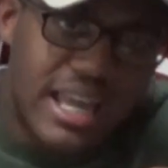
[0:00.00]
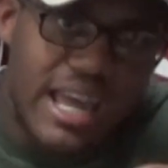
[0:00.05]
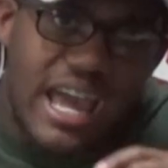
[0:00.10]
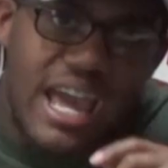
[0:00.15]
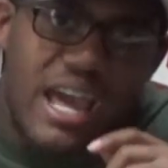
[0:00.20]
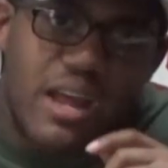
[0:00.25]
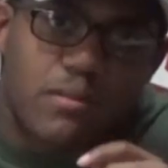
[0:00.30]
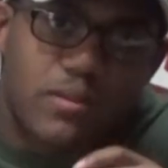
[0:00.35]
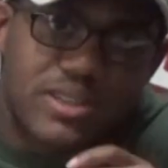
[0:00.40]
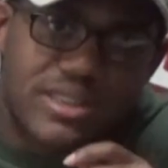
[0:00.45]

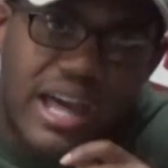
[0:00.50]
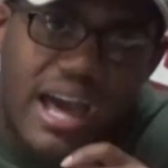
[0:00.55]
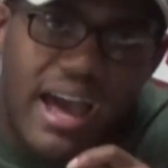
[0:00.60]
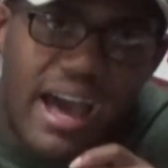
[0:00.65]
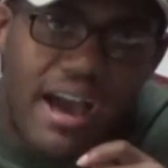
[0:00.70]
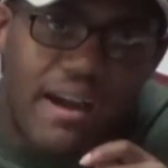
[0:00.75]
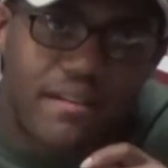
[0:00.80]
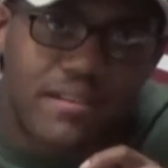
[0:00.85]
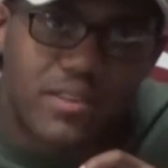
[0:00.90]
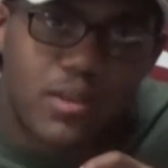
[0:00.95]
And with that
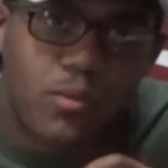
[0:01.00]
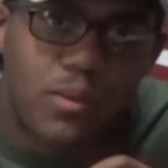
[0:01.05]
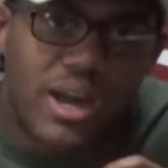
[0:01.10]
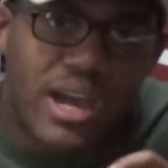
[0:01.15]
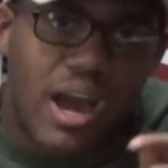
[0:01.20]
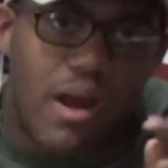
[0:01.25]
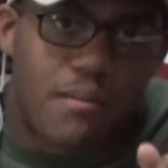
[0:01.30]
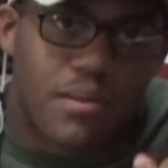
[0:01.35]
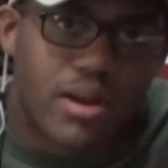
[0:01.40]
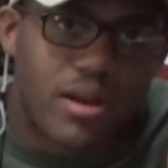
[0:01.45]
out of the
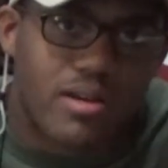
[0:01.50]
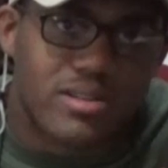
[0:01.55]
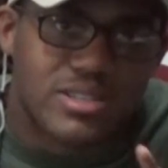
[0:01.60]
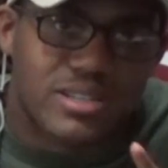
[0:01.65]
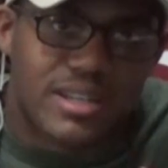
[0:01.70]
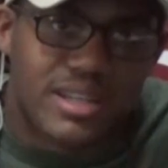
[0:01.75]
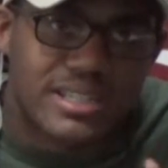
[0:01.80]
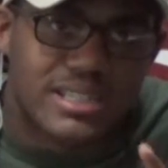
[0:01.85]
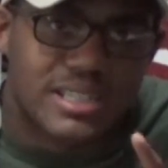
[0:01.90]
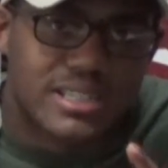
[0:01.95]
way, I would
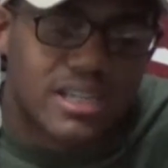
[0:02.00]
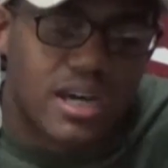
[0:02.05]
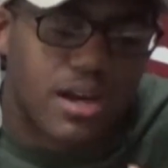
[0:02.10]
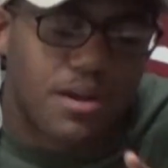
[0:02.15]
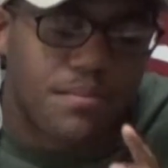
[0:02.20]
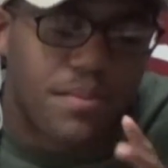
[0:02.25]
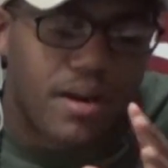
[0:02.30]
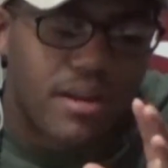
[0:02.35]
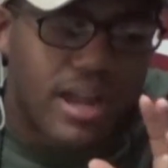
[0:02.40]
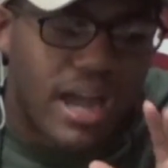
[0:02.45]
also like to talk
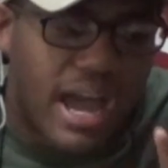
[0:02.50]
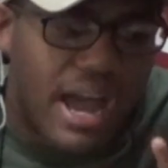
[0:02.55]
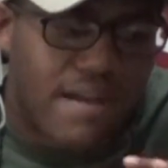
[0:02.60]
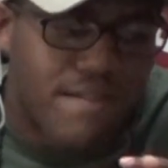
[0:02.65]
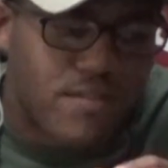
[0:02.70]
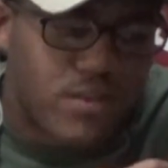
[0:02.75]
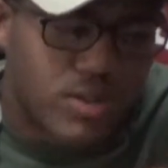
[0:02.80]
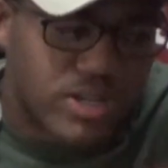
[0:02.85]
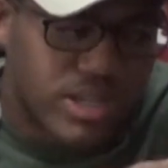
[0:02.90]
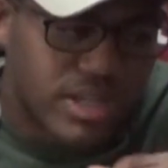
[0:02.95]
about
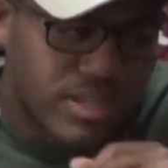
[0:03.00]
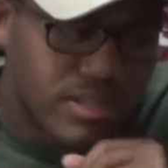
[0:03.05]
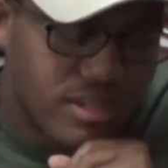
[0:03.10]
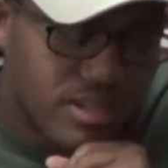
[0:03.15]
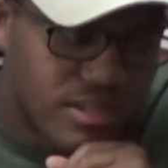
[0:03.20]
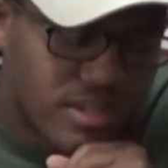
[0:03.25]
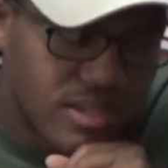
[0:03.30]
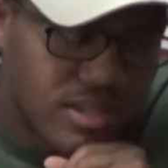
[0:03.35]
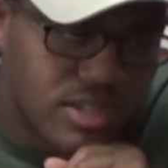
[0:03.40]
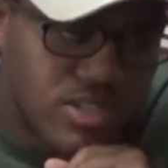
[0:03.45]
African
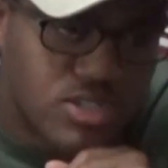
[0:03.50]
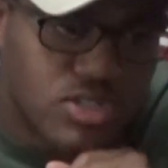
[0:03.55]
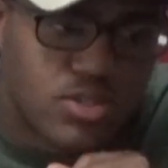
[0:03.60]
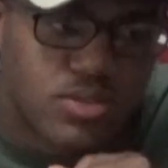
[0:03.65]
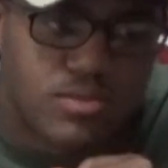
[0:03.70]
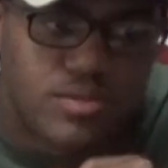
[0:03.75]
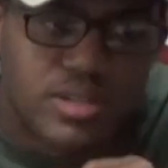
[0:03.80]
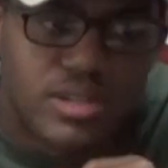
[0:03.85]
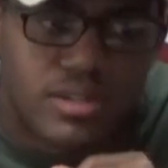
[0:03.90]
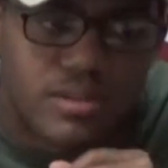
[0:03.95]

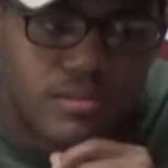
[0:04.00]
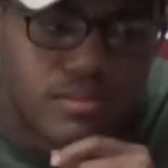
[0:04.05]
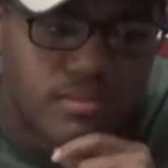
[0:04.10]
history.